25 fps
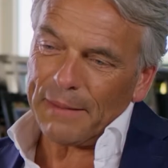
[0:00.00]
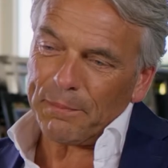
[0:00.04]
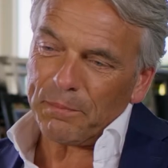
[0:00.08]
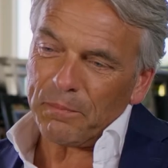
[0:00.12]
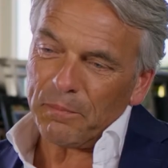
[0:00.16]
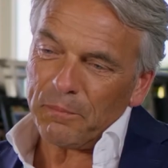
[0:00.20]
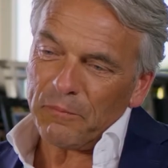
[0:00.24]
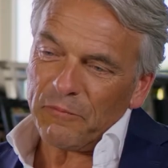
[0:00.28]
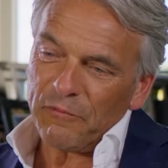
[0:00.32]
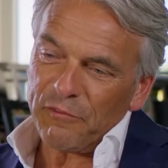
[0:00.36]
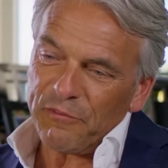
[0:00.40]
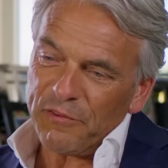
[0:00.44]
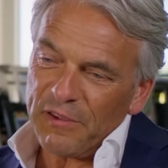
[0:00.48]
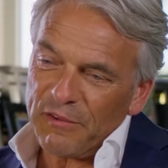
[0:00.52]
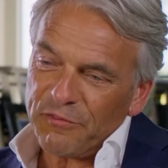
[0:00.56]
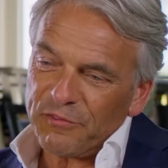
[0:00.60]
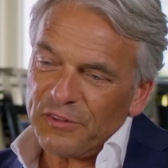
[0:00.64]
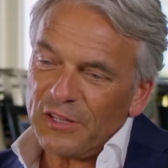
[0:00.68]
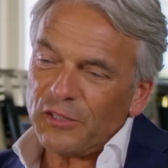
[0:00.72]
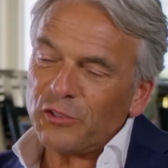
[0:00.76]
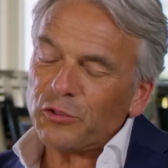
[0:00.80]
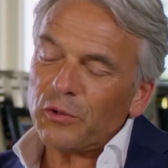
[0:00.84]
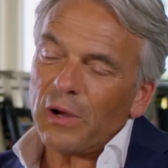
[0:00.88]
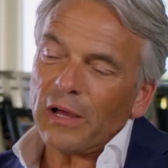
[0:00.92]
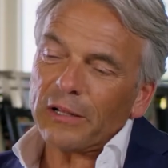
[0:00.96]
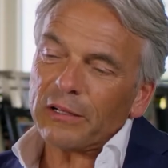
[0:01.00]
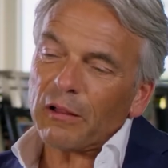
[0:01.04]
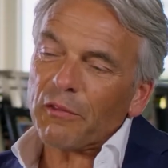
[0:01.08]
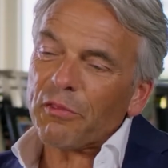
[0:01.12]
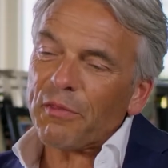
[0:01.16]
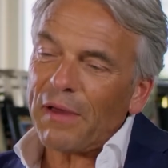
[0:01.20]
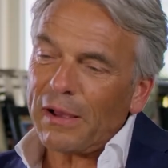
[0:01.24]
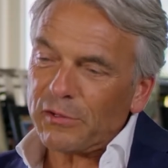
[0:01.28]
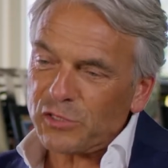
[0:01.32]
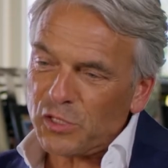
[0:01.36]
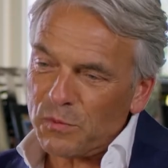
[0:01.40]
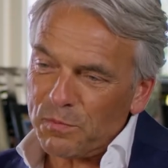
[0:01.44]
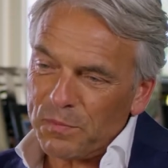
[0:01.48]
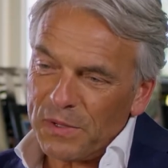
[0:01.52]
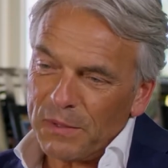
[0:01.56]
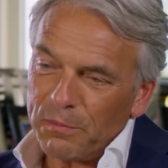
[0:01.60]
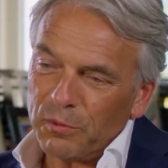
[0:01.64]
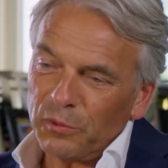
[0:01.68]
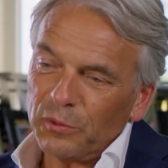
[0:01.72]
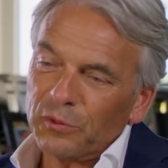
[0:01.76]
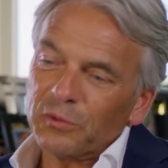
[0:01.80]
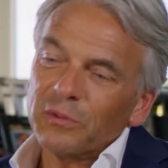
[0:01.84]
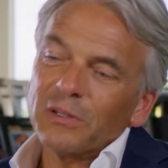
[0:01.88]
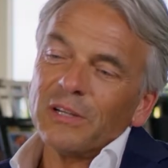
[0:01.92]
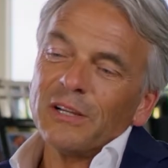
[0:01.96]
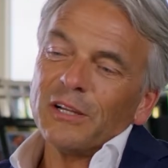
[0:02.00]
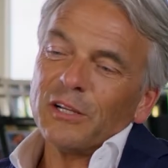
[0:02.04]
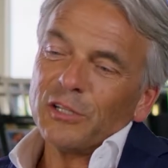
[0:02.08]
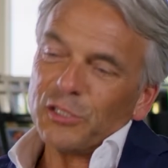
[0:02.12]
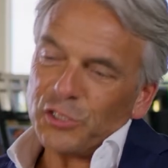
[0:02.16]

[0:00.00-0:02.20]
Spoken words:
get 50 to 100,000 people